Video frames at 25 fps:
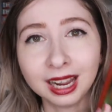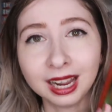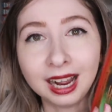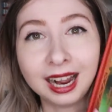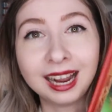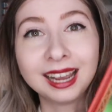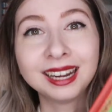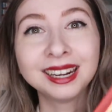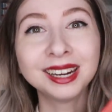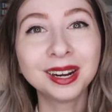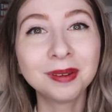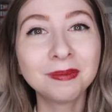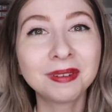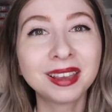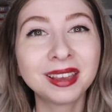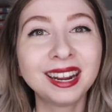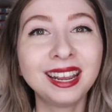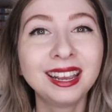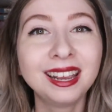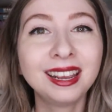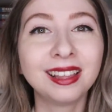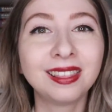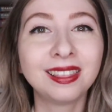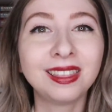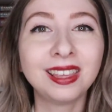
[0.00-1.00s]
I ended up
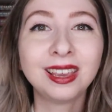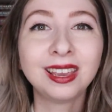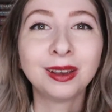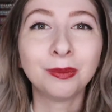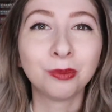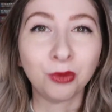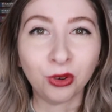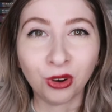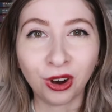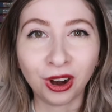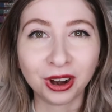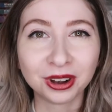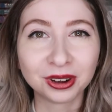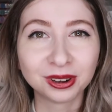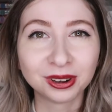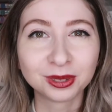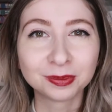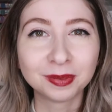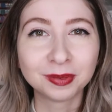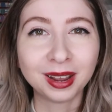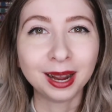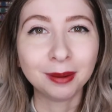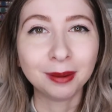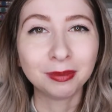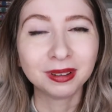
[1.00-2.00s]
getting the
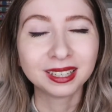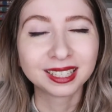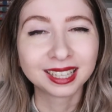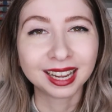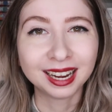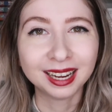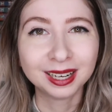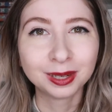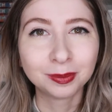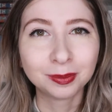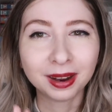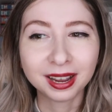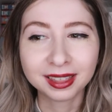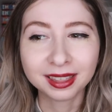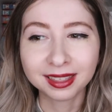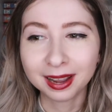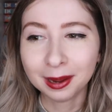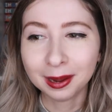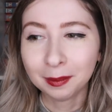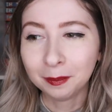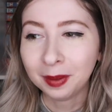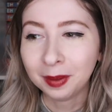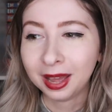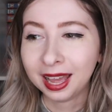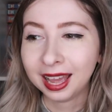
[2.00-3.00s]
Marauders map signed by
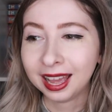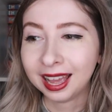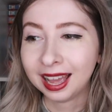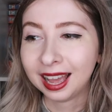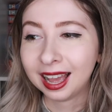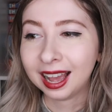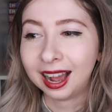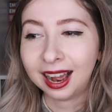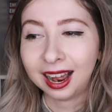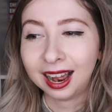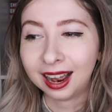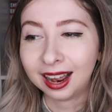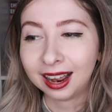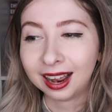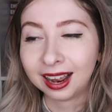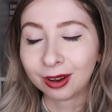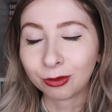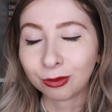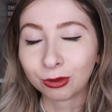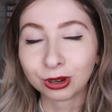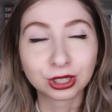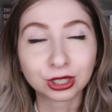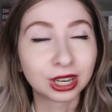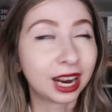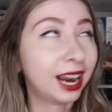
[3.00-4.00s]
them,
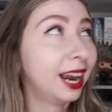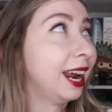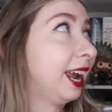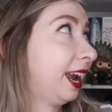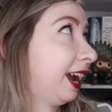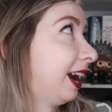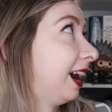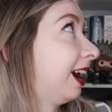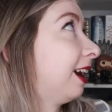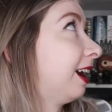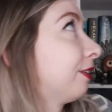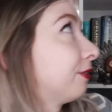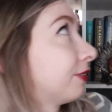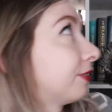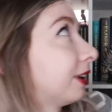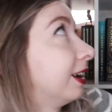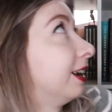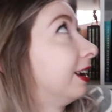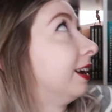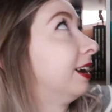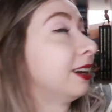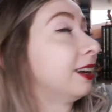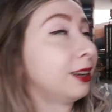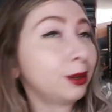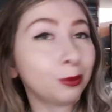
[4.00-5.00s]
which I have
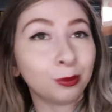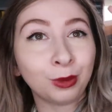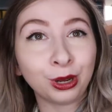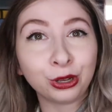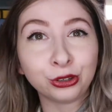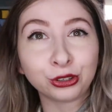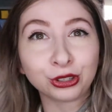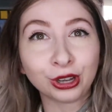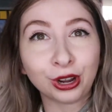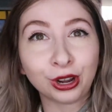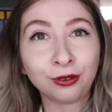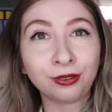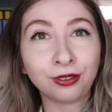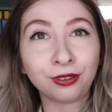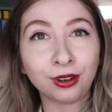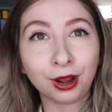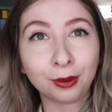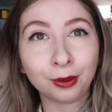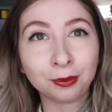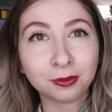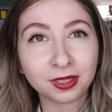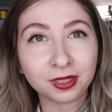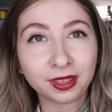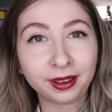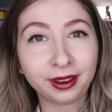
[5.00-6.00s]
on my shelf
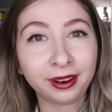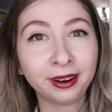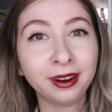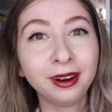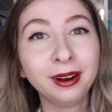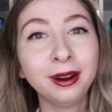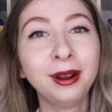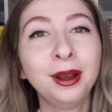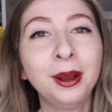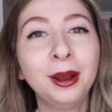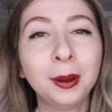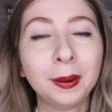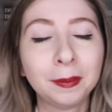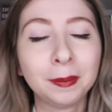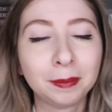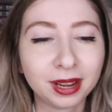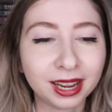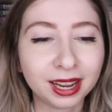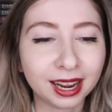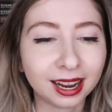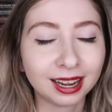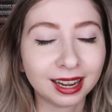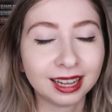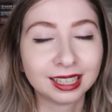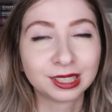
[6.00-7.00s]
up there. But
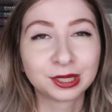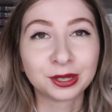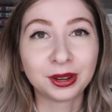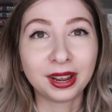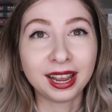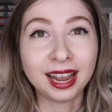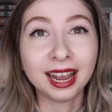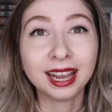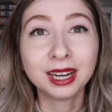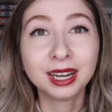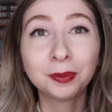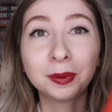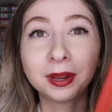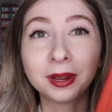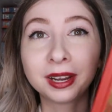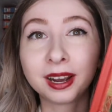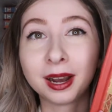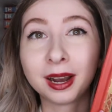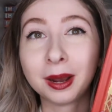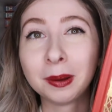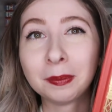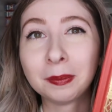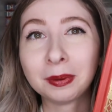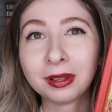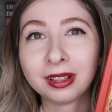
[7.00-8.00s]
yeah, so I had to pick
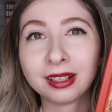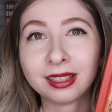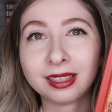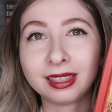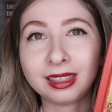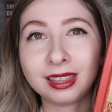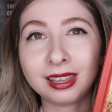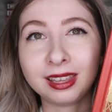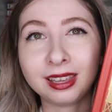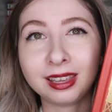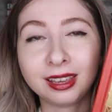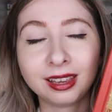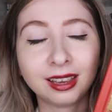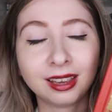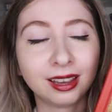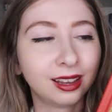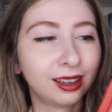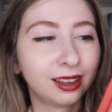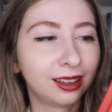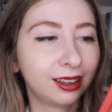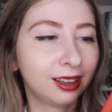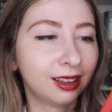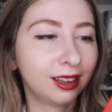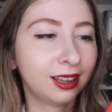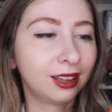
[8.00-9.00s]
up the
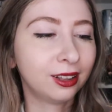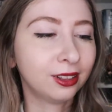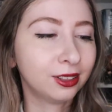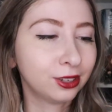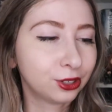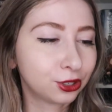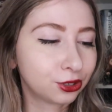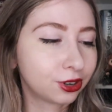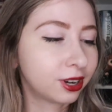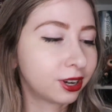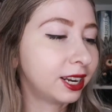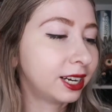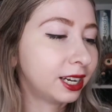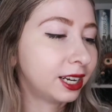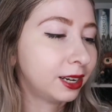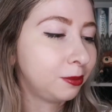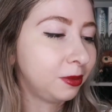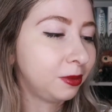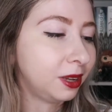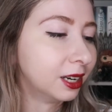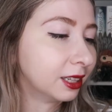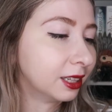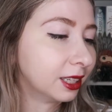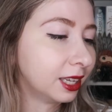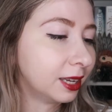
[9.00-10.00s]
illustrated
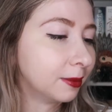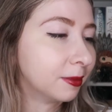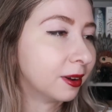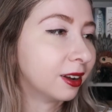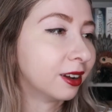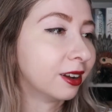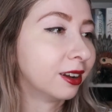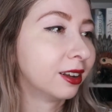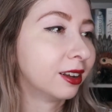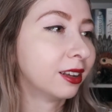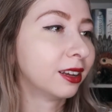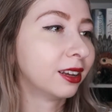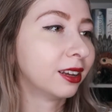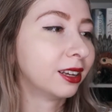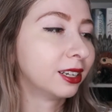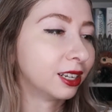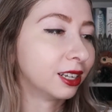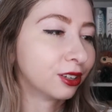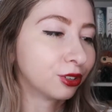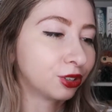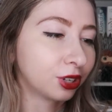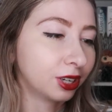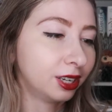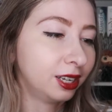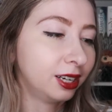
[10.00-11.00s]
Mina Lima
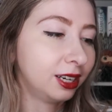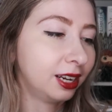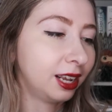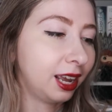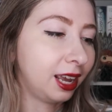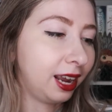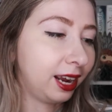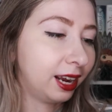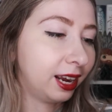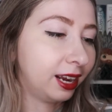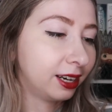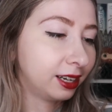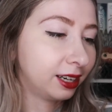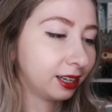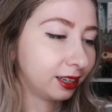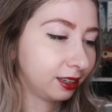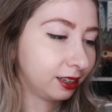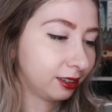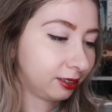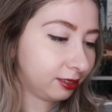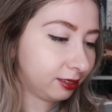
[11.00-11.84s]
edition, and